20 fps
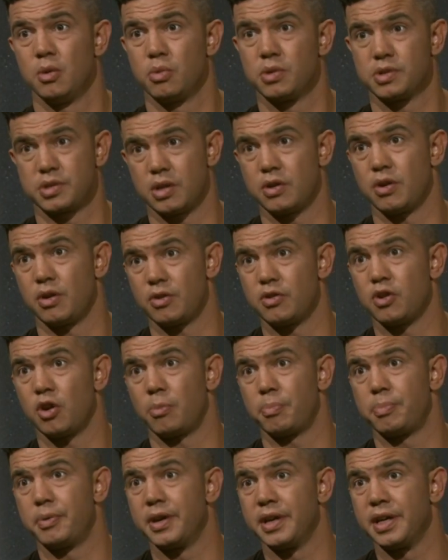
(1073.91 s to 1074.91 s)
was to not,
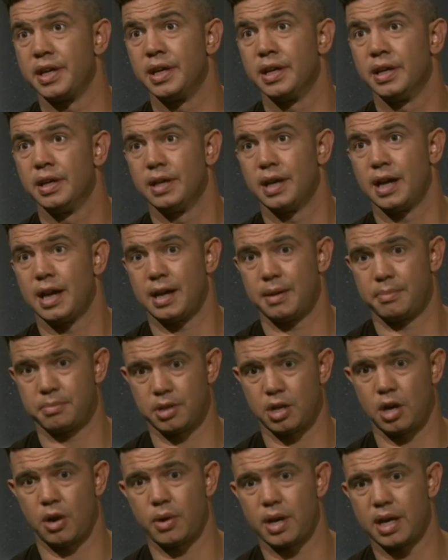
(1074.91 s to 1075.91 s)
not be, um,
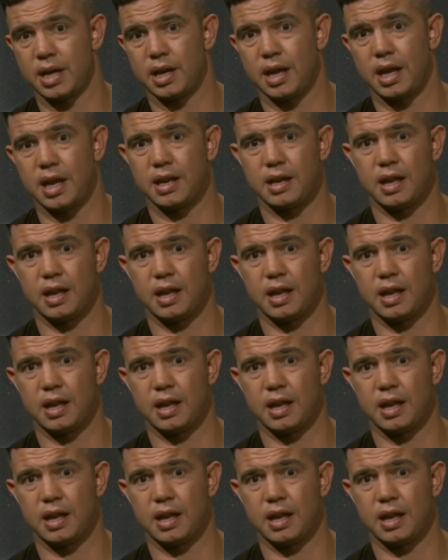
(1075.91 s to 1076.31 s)
you know, in,